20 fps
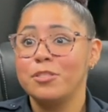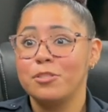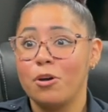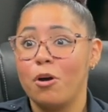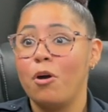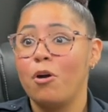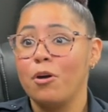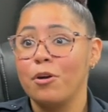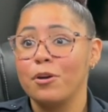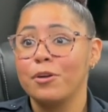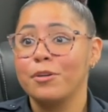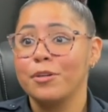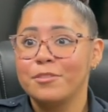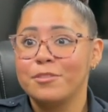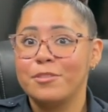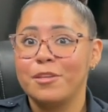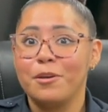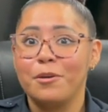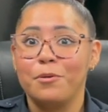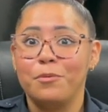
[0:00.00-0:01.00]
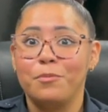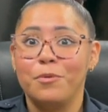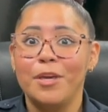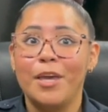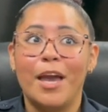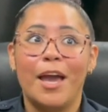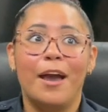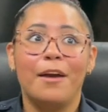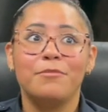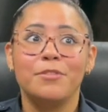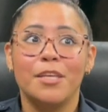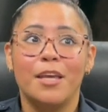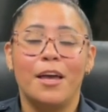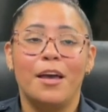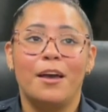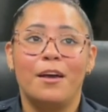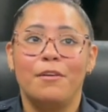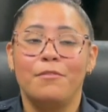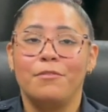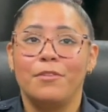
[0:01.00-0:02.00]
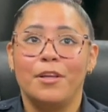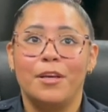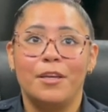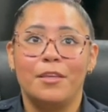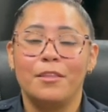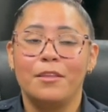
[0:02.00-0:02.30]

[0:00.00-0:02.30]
It's hard. So we have to have